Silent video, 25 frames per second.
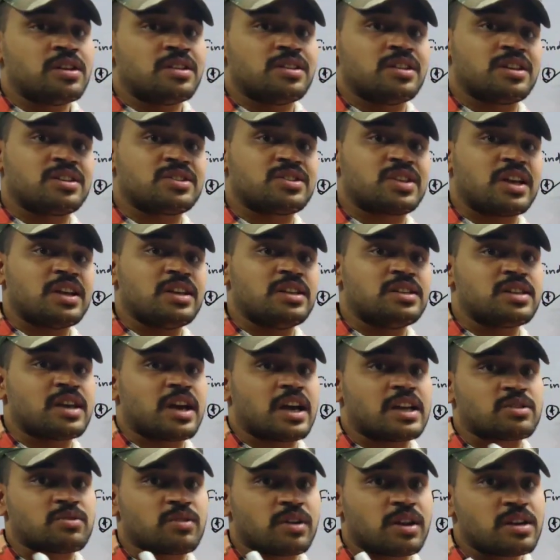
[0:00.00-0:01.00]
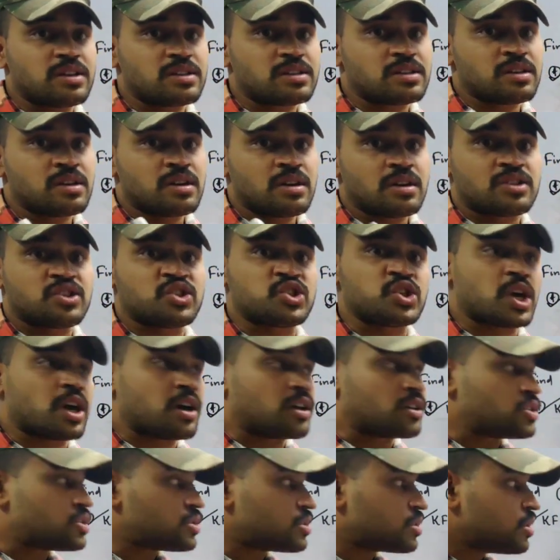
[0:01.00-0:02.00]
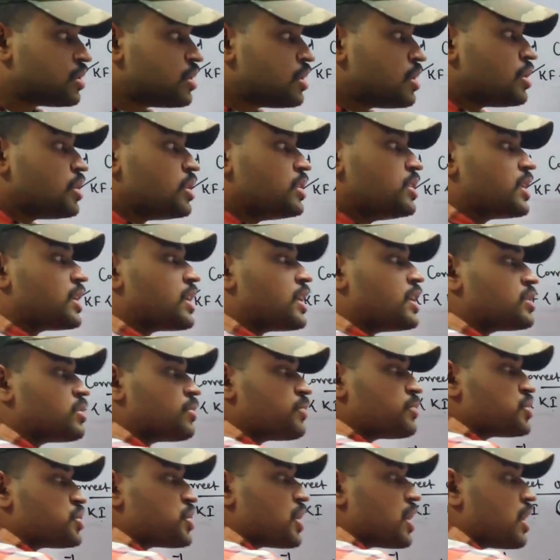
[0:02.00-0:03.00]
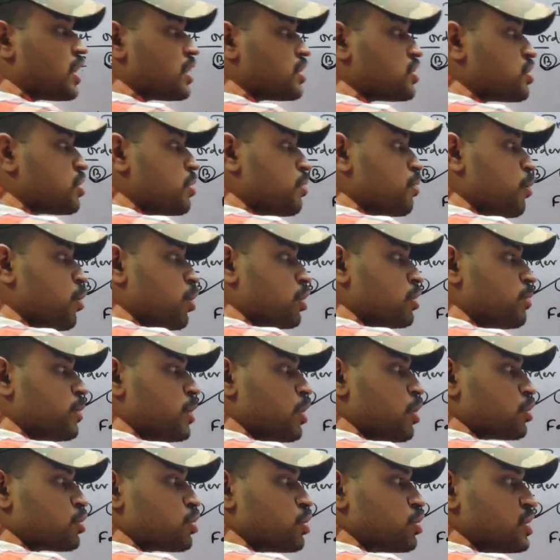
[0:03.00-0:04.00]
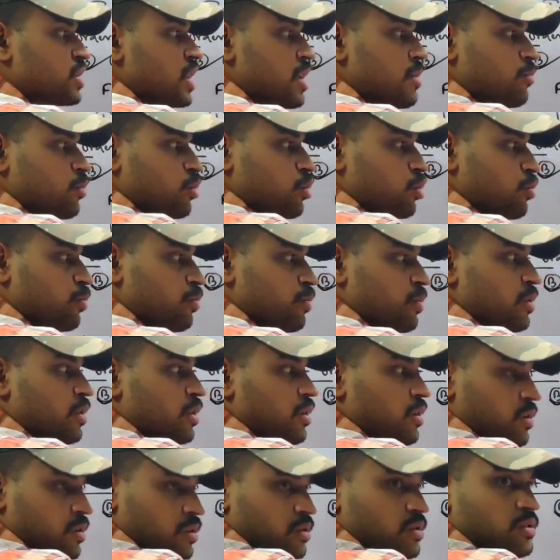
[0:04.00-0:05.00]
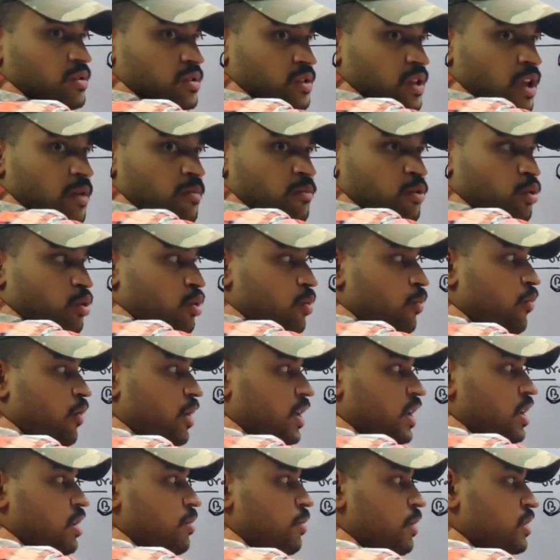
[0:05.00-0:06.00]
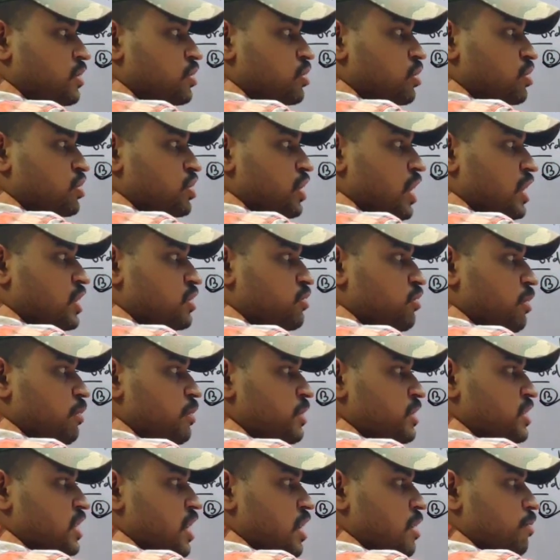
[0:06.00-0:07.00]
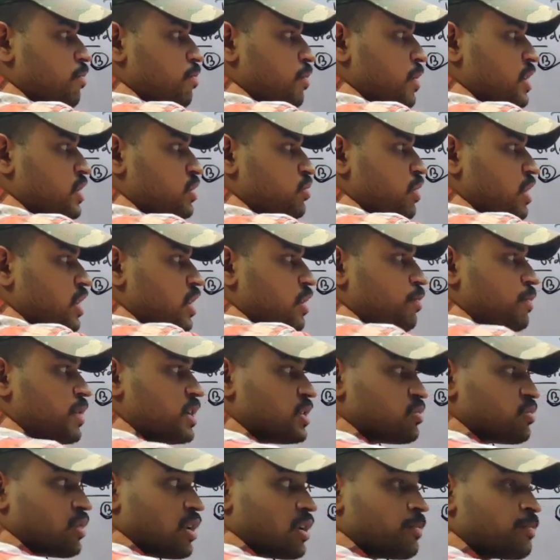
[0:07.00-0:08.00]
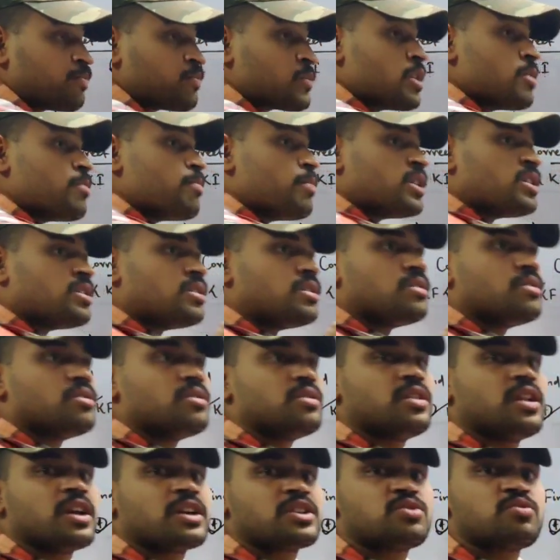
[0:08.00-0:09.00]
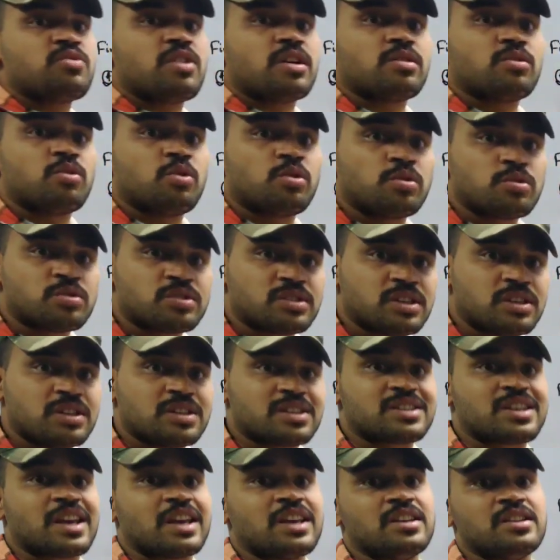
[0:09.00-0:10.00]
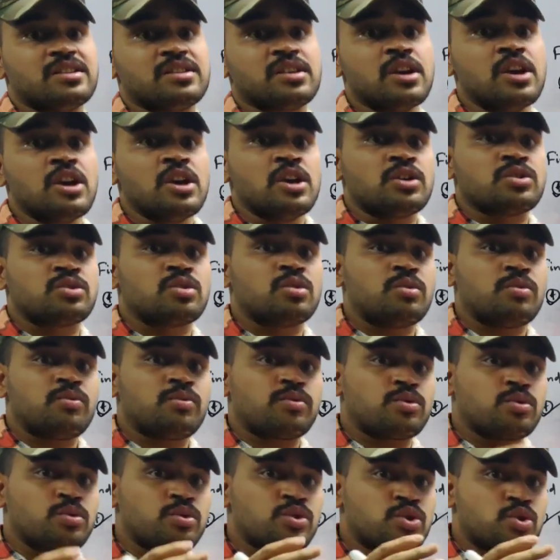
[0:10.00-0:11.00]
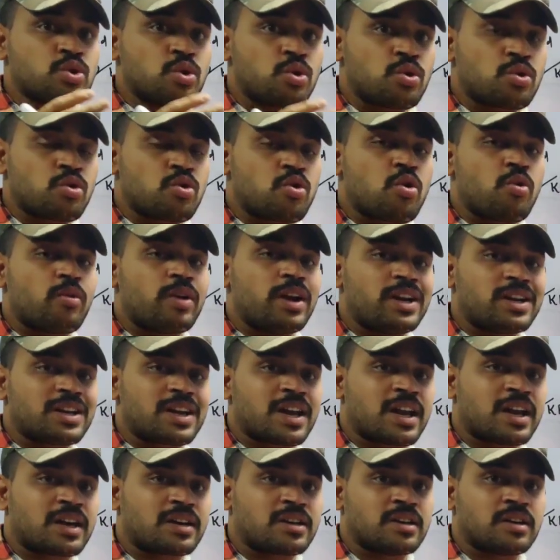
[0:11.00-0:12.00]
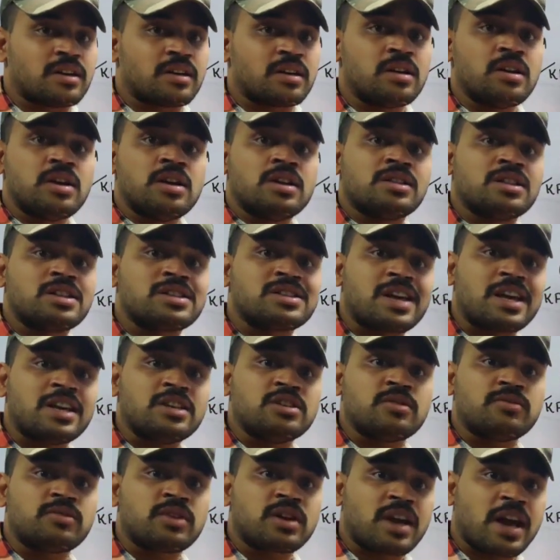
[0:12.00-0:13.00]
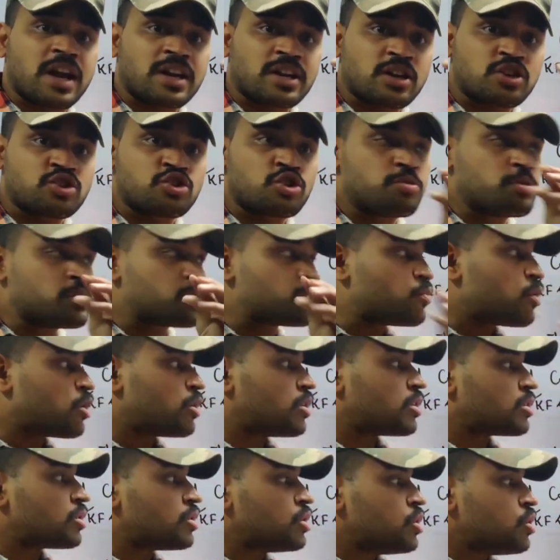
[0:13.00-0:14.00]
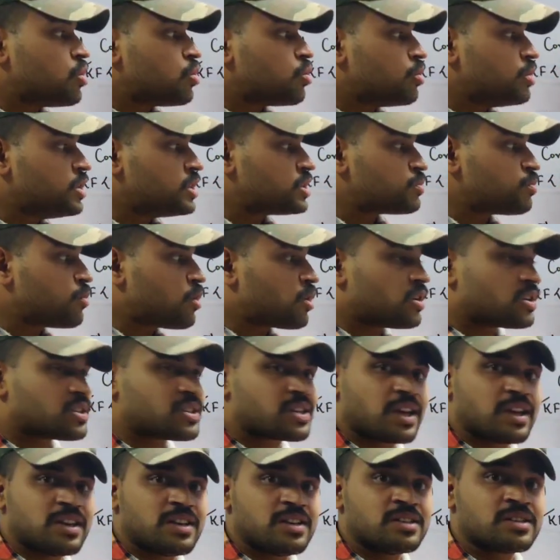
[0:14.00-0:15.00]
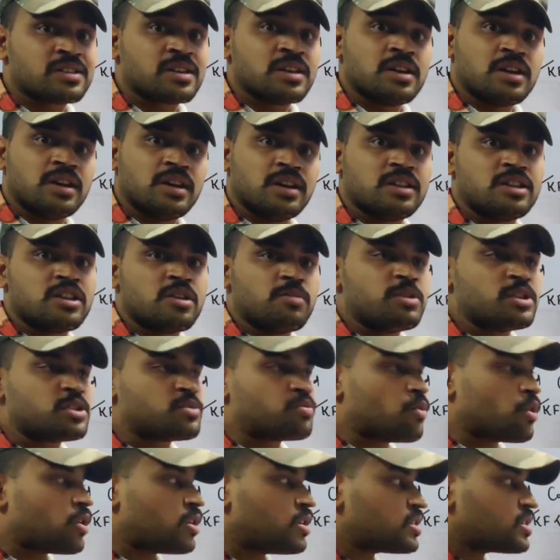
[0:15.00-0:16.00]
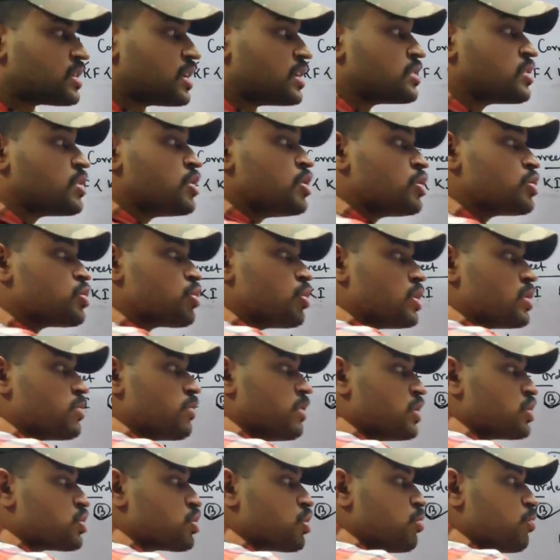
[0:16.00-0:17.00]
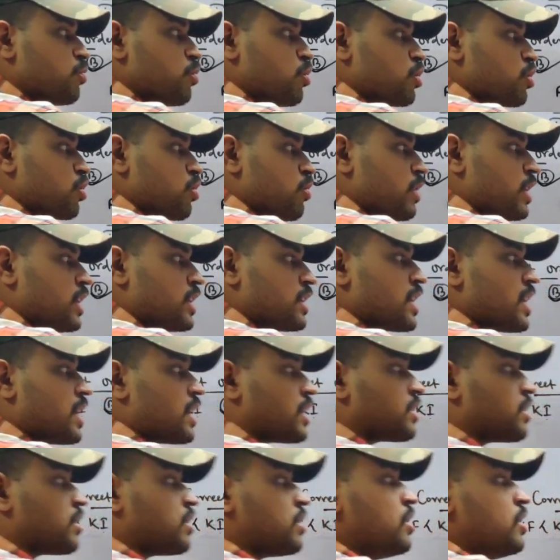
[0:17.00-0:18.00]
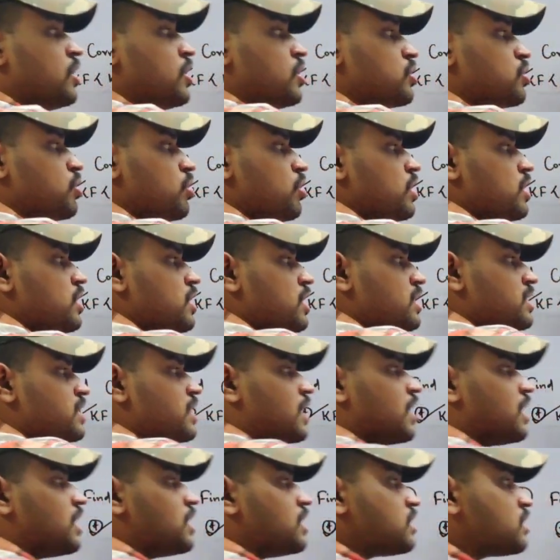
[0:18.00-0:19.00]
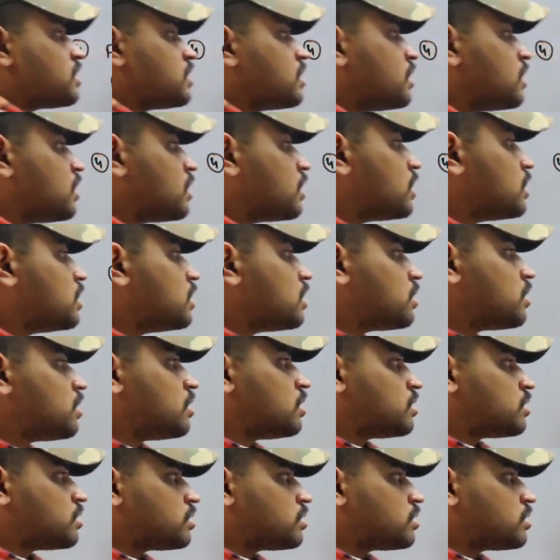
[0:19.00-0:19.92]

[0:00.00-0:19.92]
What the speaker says: Their size as well as charge. In the case of charge, both belongs to same group 1 element. So charge will be same, +1 and +1. But next we are going to see the size. So to show covalent character, the size of the cation should be smaller. Who is smaller size? Lithium is smaller size. So it will show more covalent character. So in this case, in the